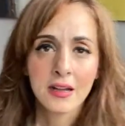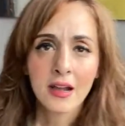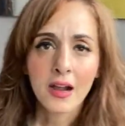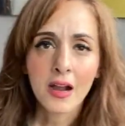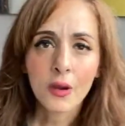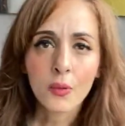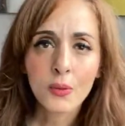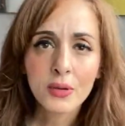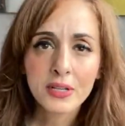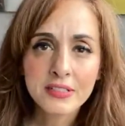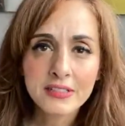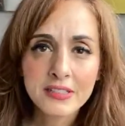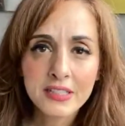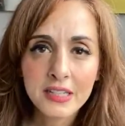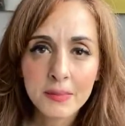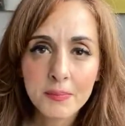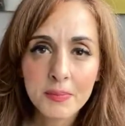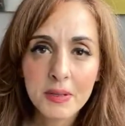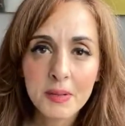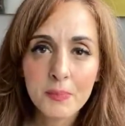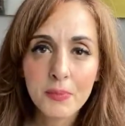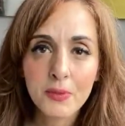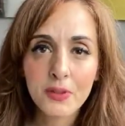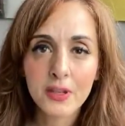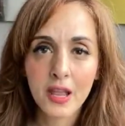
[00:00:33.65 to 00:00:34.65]
Are we seeing
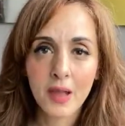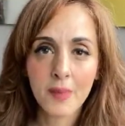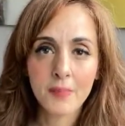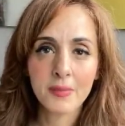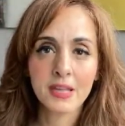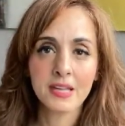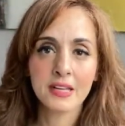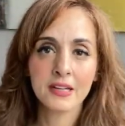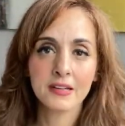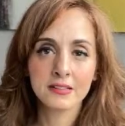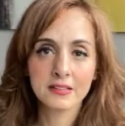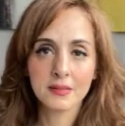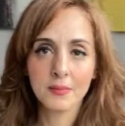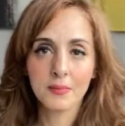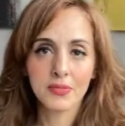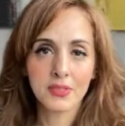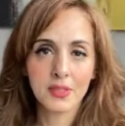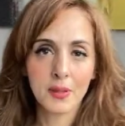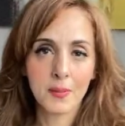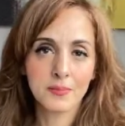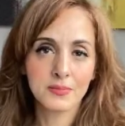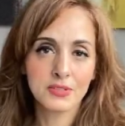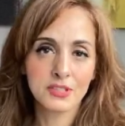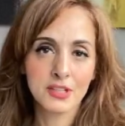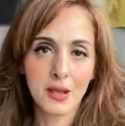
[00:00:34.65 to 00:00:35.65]
people? Yeah, I'm getting some
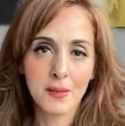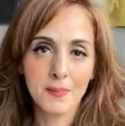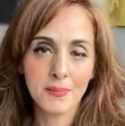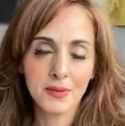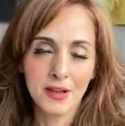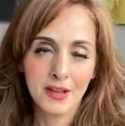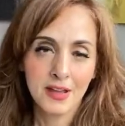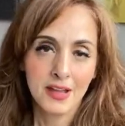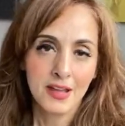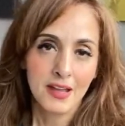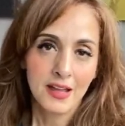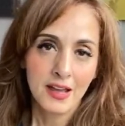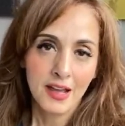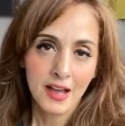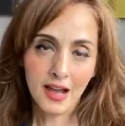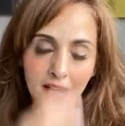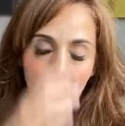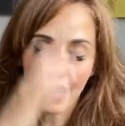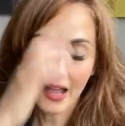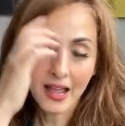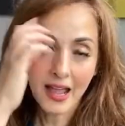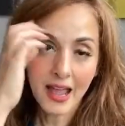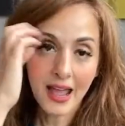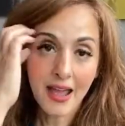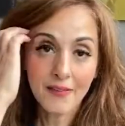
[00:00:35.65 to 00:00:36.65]
thumbs up.
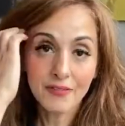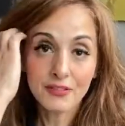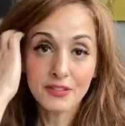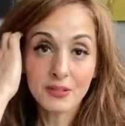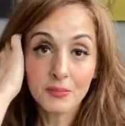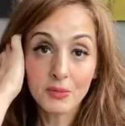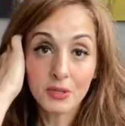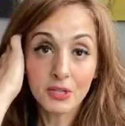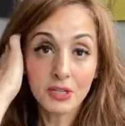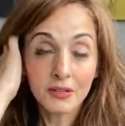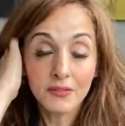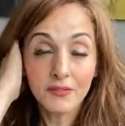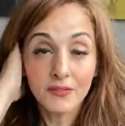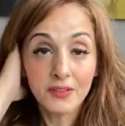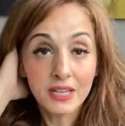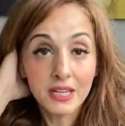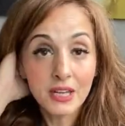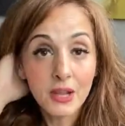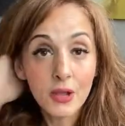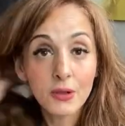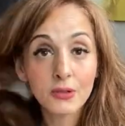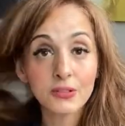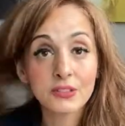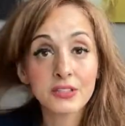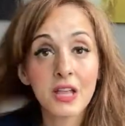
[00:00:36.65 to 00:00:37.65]
I have some good
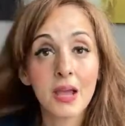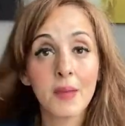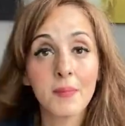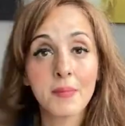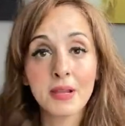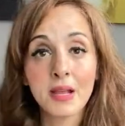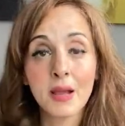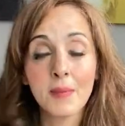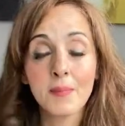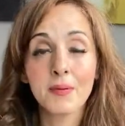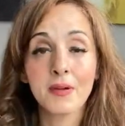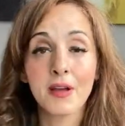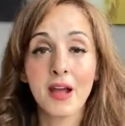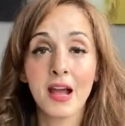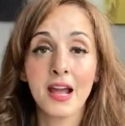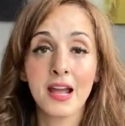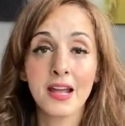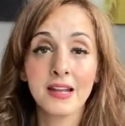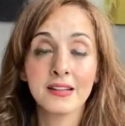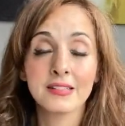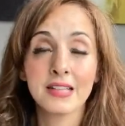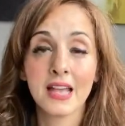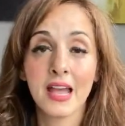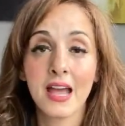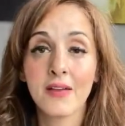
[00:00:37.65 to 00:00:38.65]
videos coming up,
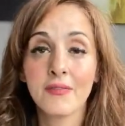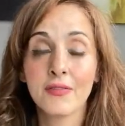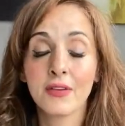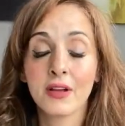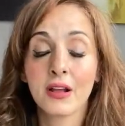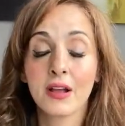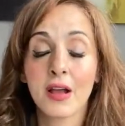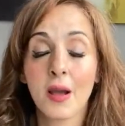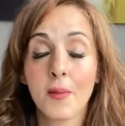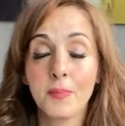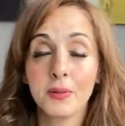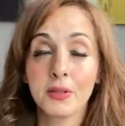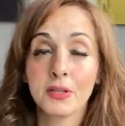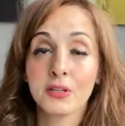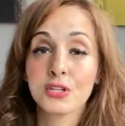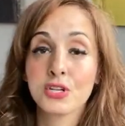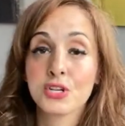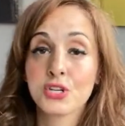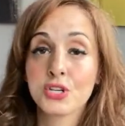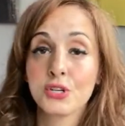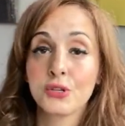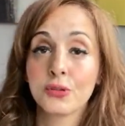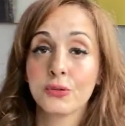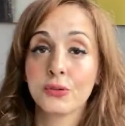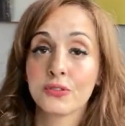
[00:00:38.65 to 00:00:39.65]
guys. I have a couple of
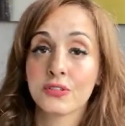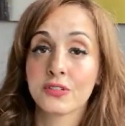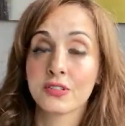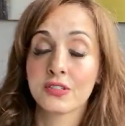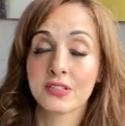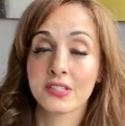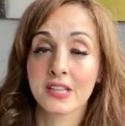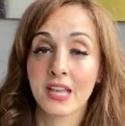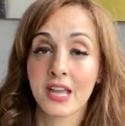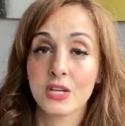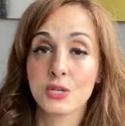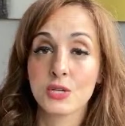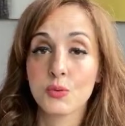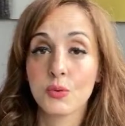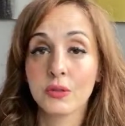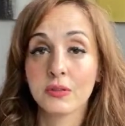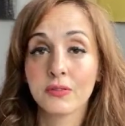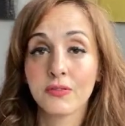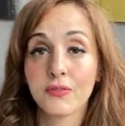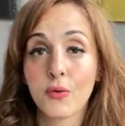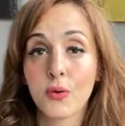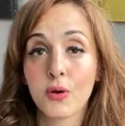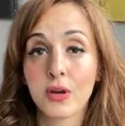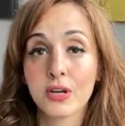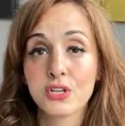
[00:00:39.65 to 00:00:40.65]
shoots scheduled
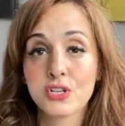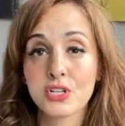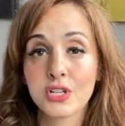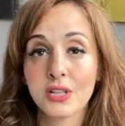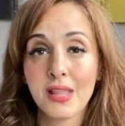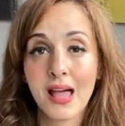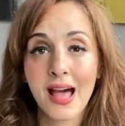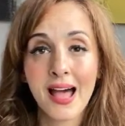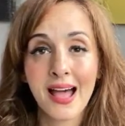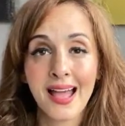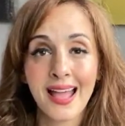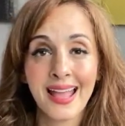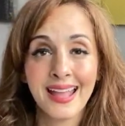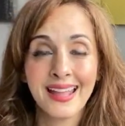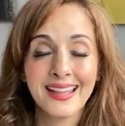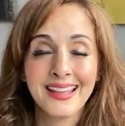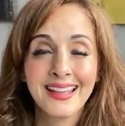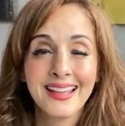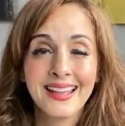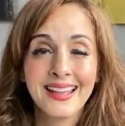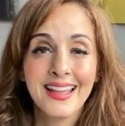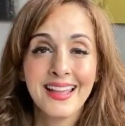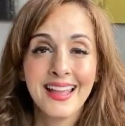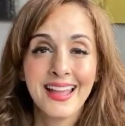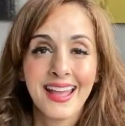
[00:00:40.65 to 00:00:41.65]
for July,
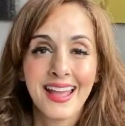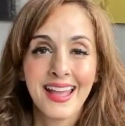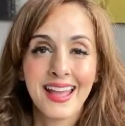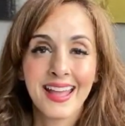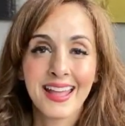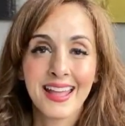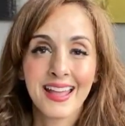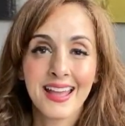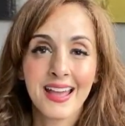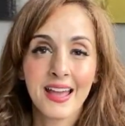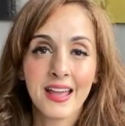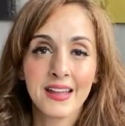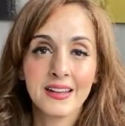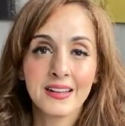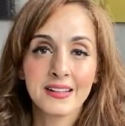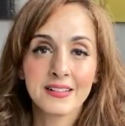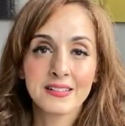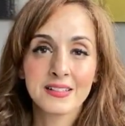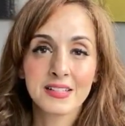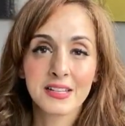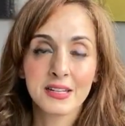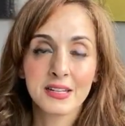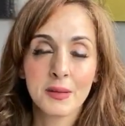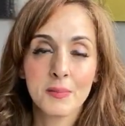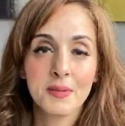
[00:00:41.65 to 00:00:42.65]
and
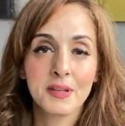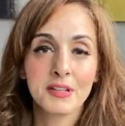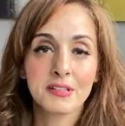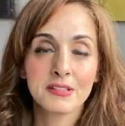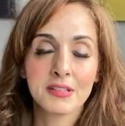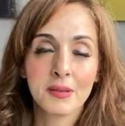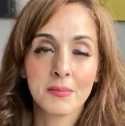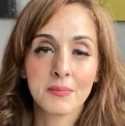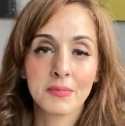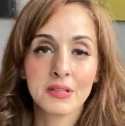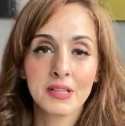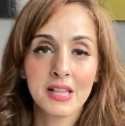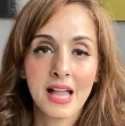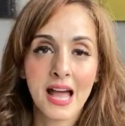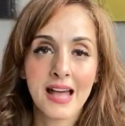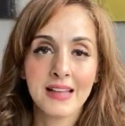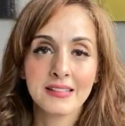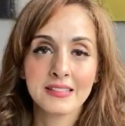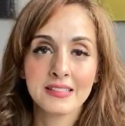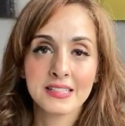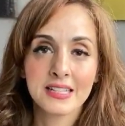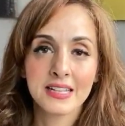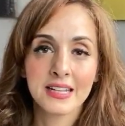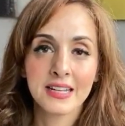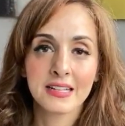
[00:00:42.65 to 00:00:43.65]
it's going to be some
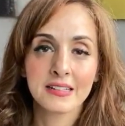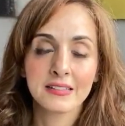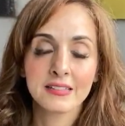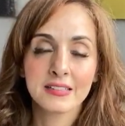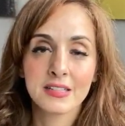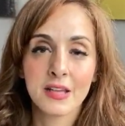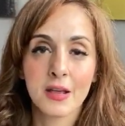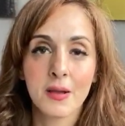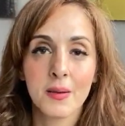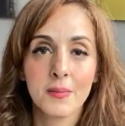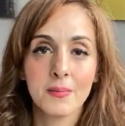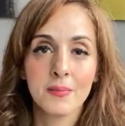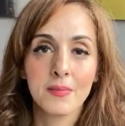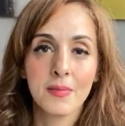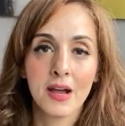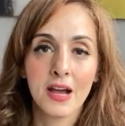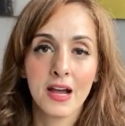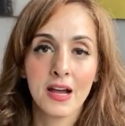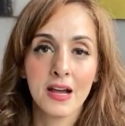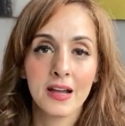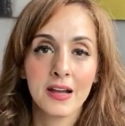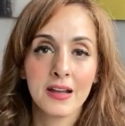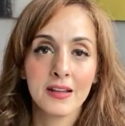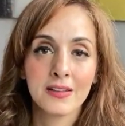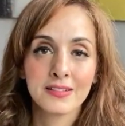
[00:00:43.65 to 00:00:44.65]
classics,
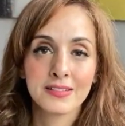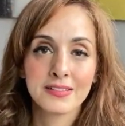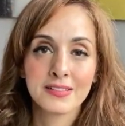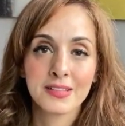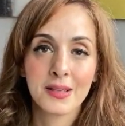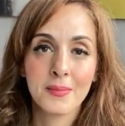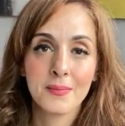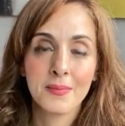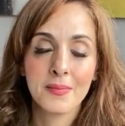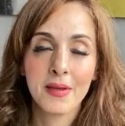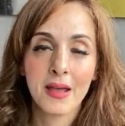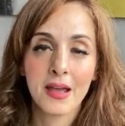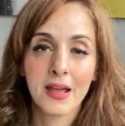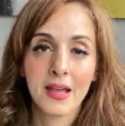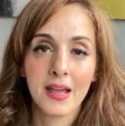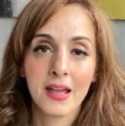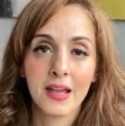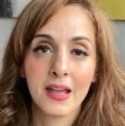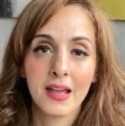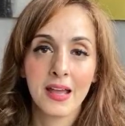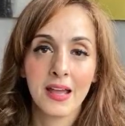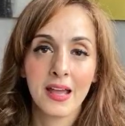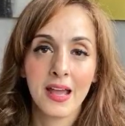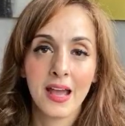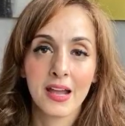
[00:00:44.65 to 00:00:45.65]
some
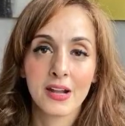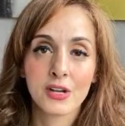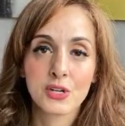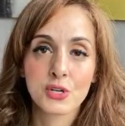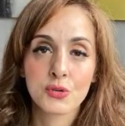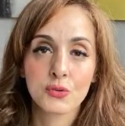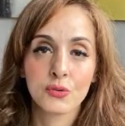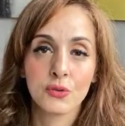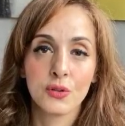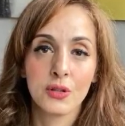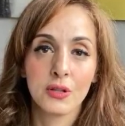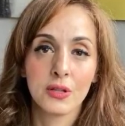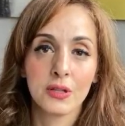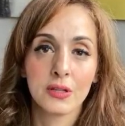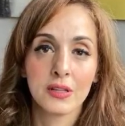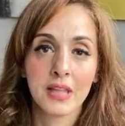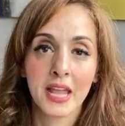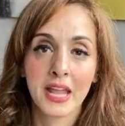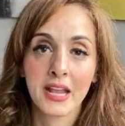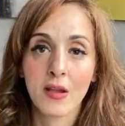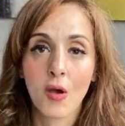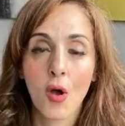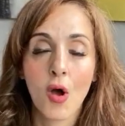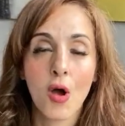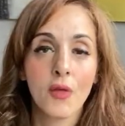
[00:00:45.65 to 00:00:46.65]
actual
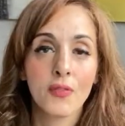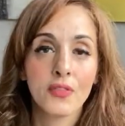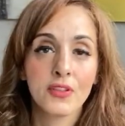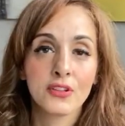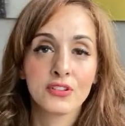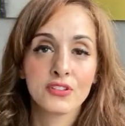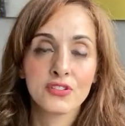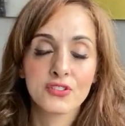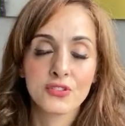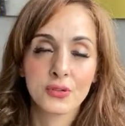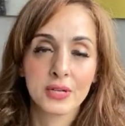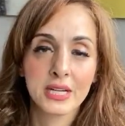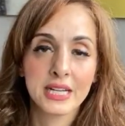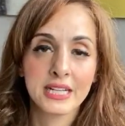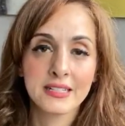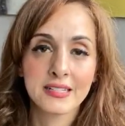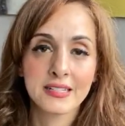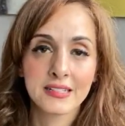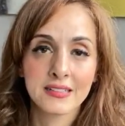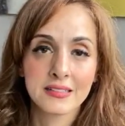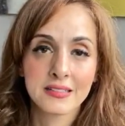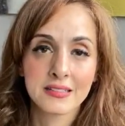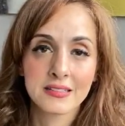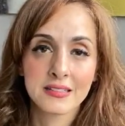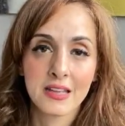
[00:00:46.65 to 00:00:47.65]
like on the street
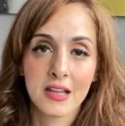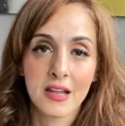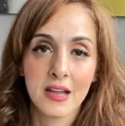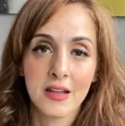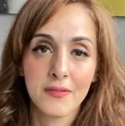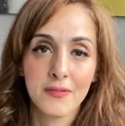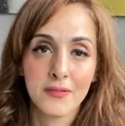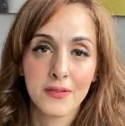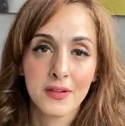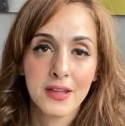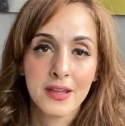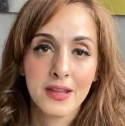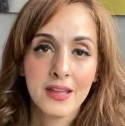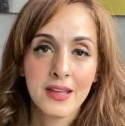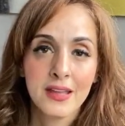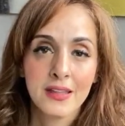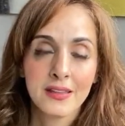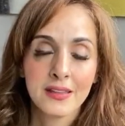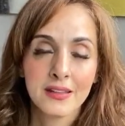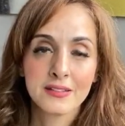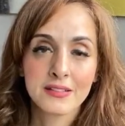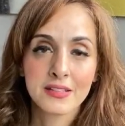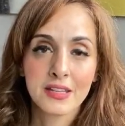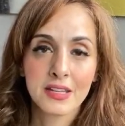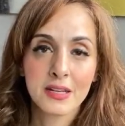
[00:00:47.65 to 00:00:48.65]
stuff
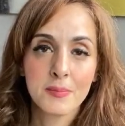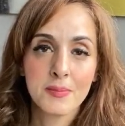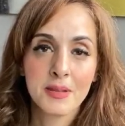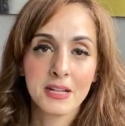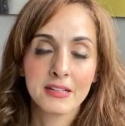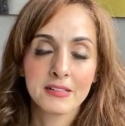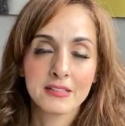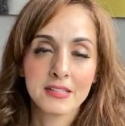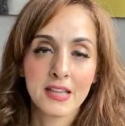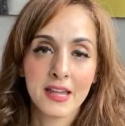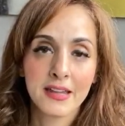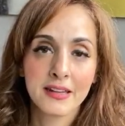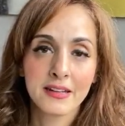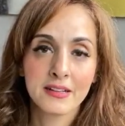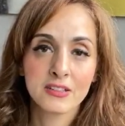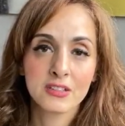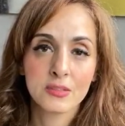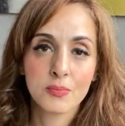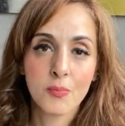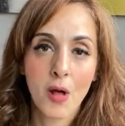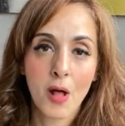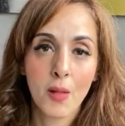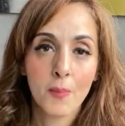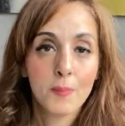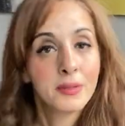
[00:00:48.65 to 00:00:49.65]
that's going to be exciting,
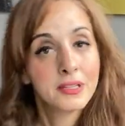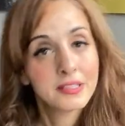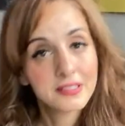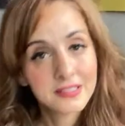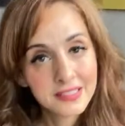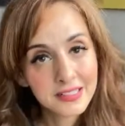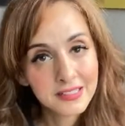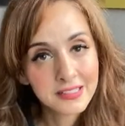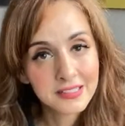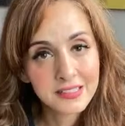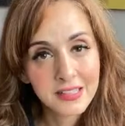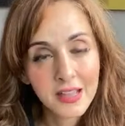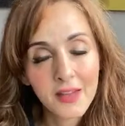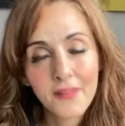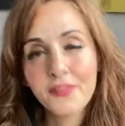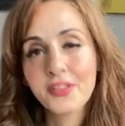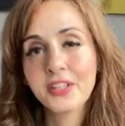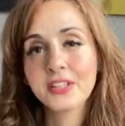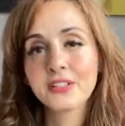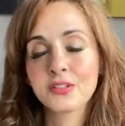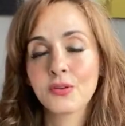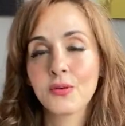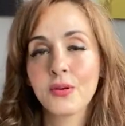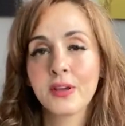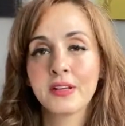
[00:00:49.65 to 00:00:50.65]
small business stuff
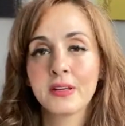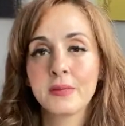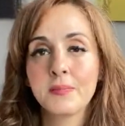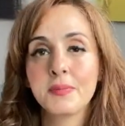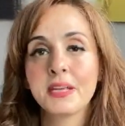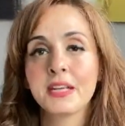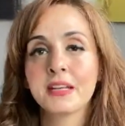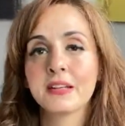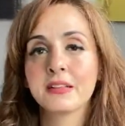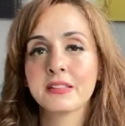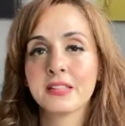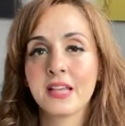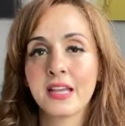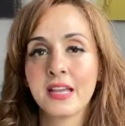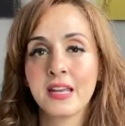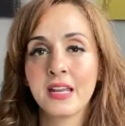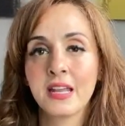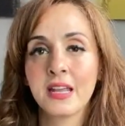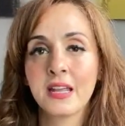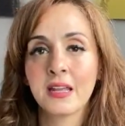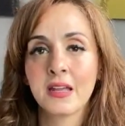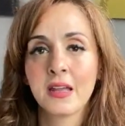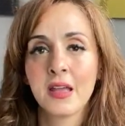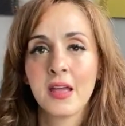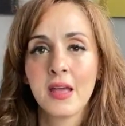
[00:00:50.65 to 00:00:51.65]
that's going to be
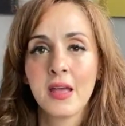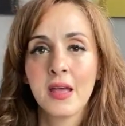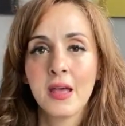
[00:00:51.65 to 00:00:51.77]
exciting.